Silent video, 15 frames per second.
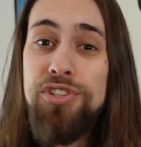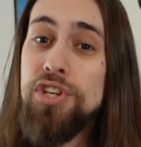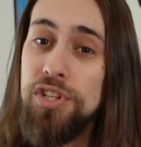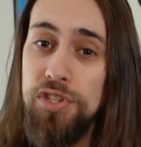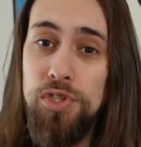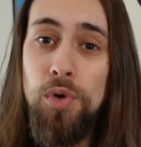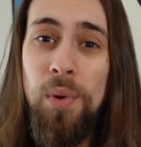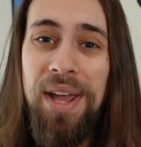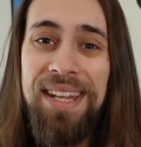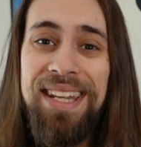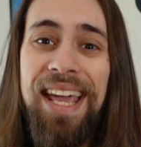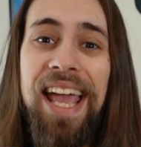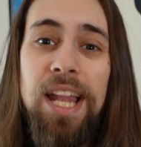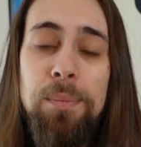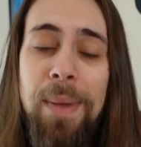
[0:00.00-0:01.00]
just do it.
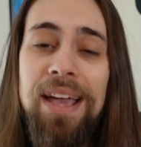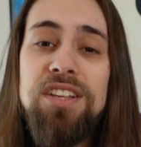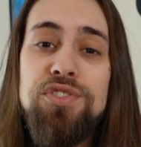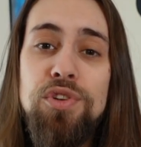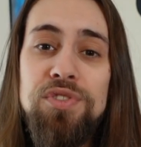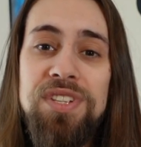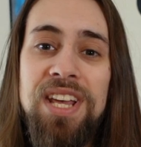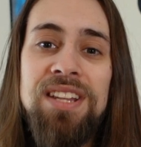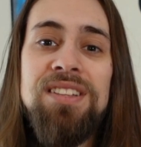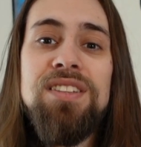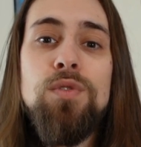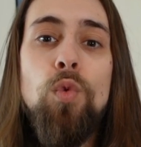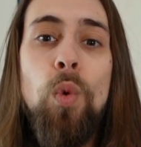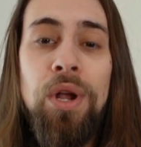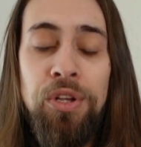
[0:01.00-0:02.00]
It makes no sense
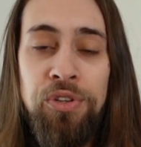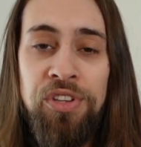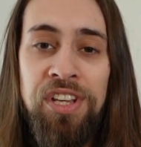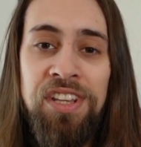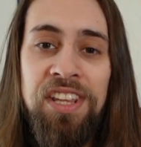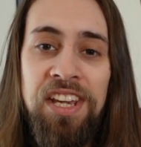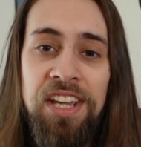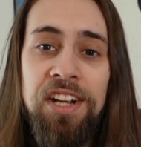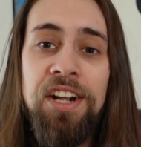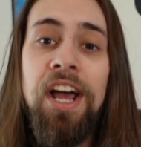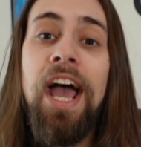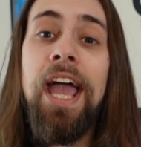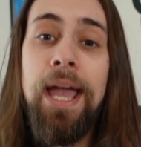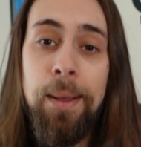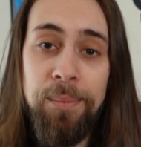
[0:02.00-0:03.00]
what you did here,
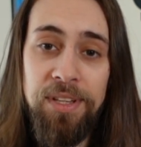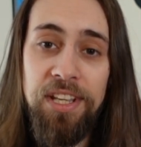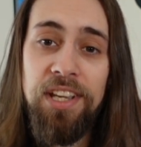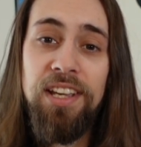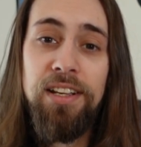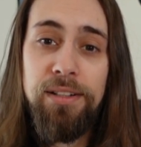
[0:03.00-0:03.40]
AMD.